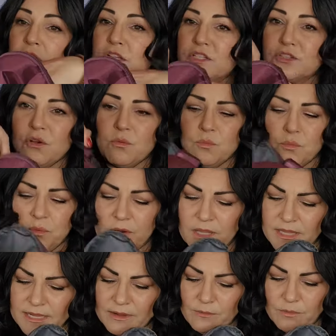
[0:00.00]
So
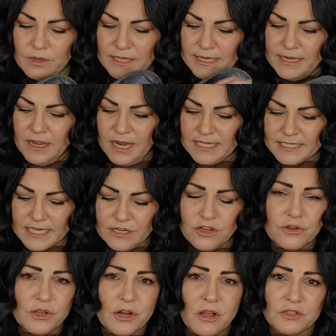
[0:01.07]
really, really nice. And you
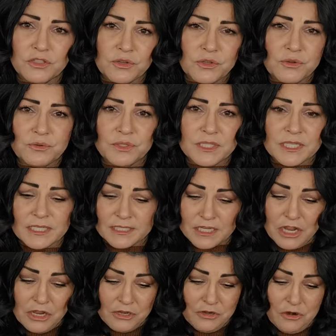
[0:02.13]
can also use this,
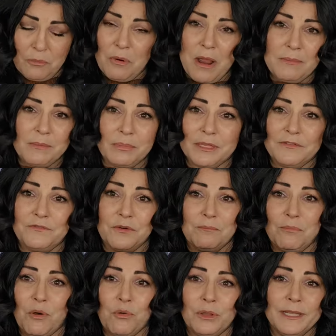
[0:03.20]
you know, probably for
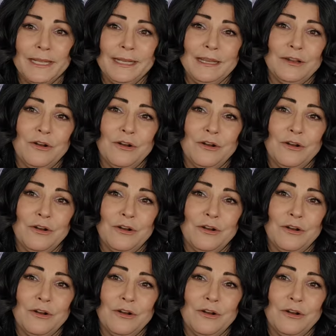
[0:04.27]
bowling.